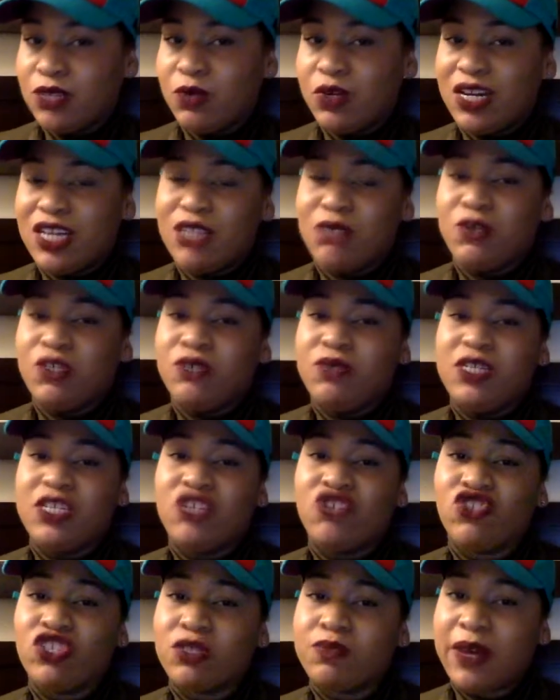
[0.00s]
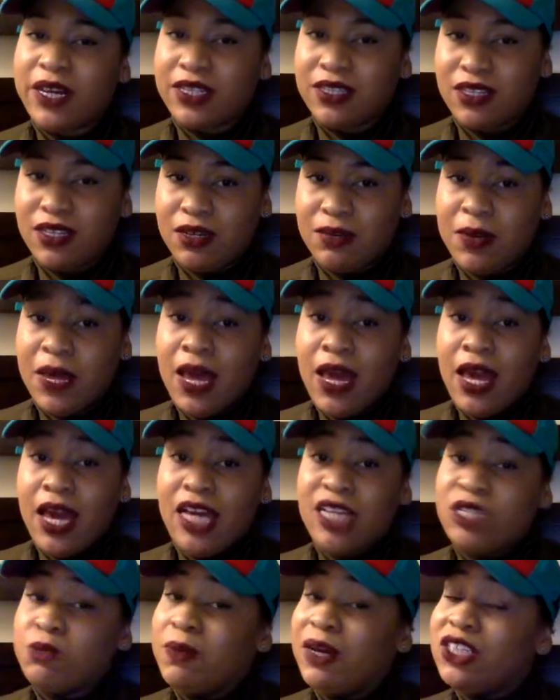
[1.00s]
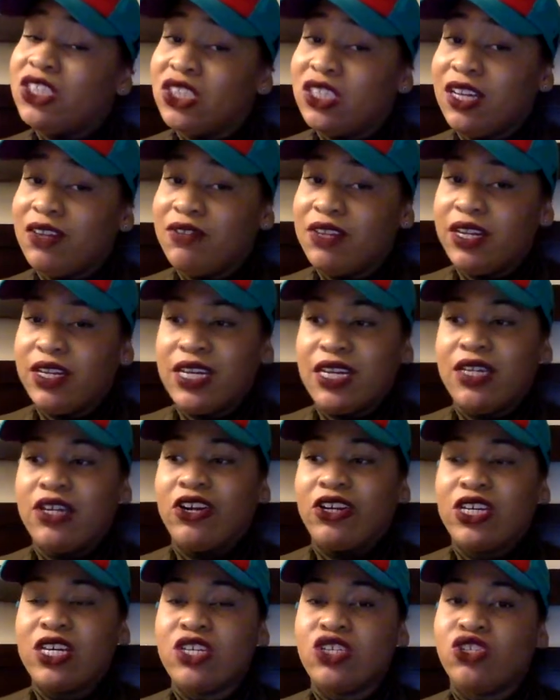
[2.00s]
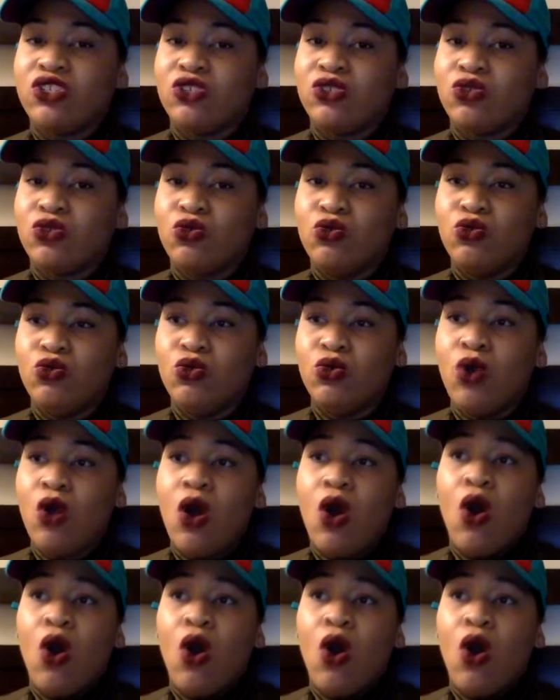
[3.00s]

We're not supposed to be disrespecting them, especially if they're getting our kids to school